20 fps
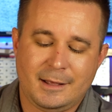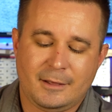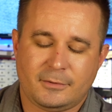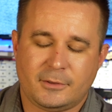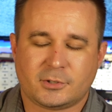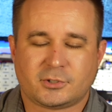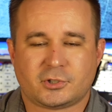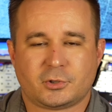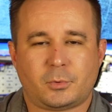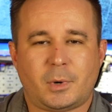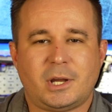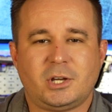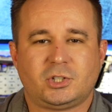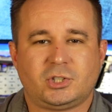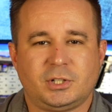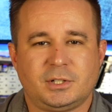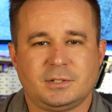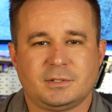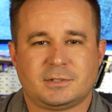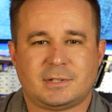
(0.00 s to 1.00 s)
The
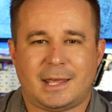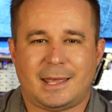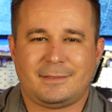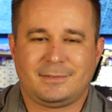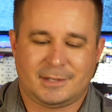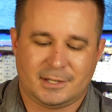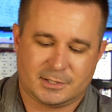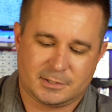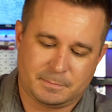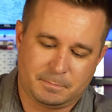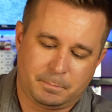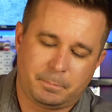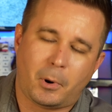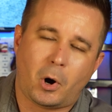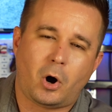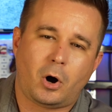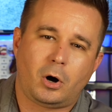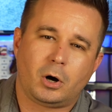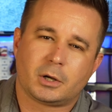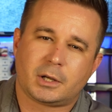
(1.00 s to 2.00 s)
serrations and this
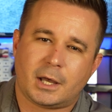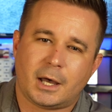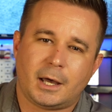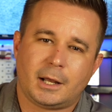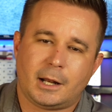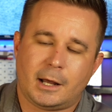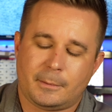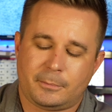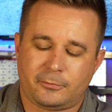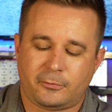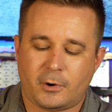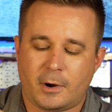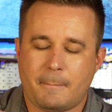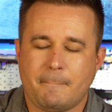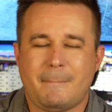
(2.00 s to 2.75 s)
ball cut up front